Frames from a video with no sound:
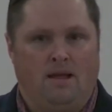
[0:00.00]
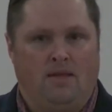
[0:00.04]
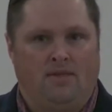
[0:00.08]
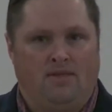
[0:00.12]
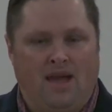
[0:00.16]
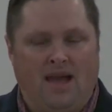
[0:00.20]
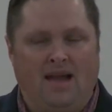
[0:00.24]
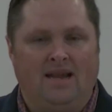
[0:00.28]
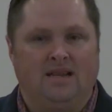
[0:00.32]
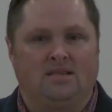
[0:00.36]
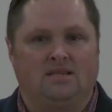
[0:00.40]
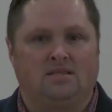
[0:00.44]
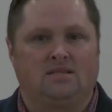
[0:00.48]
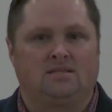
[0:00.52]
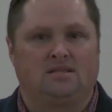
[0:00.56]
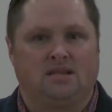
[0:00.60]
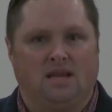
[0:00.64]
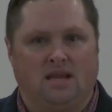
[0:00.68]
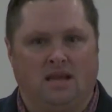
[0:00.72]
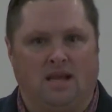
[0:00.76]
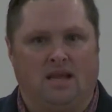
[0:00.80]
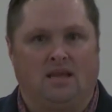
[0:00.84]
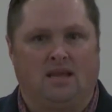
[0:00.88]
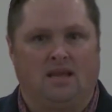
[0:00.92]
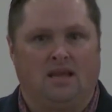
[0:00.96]
That is
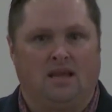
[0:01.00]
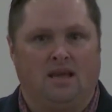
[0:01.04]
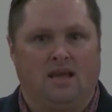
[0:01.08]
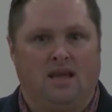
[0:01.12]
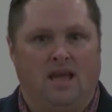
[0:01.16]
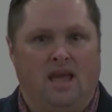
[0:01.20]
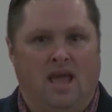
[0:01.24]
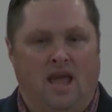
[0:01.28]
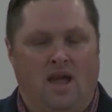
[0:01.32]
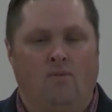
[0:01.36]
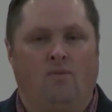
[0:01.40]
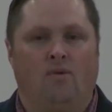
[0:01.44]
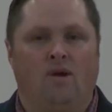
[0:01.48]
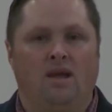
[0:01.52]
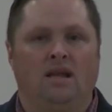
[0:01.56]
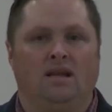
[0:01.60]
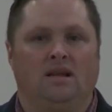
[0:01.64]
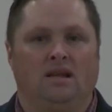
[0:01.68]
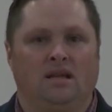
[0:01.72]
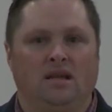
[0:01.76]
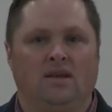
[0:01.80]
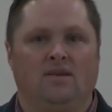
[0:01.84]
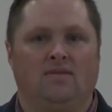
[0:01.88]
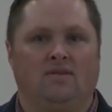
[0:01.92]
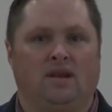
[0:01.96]
sick. And we
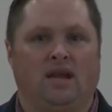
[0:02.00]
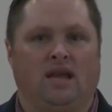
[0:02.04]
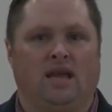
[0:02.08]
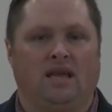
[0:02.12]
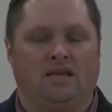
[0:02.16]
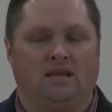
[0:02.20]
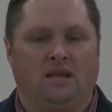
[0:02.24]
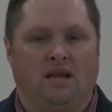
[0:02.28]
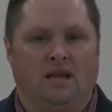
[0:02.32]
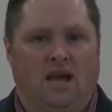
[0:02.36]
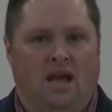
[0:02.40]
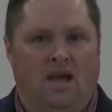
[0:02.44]
live in a,